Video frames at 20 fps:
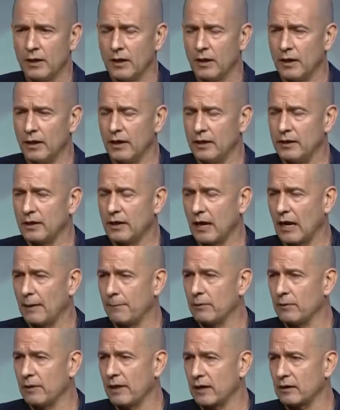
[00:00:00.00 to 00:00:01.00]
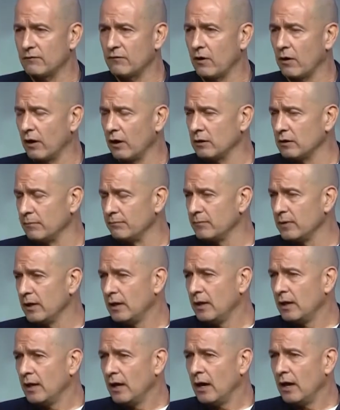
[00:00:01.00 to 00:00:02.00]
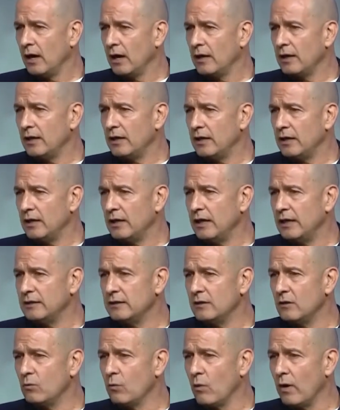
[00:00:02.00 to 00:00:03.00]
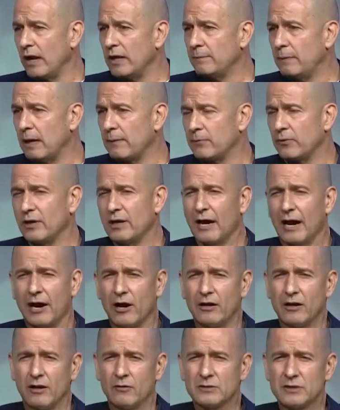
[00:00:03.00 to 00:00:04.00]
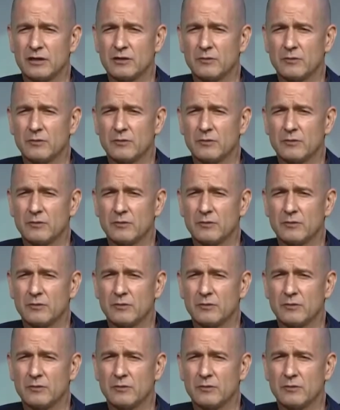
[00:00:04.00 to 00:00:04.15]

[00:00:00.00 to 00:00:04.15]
in capital out of Harlem, he did a white paper. He hired, it was either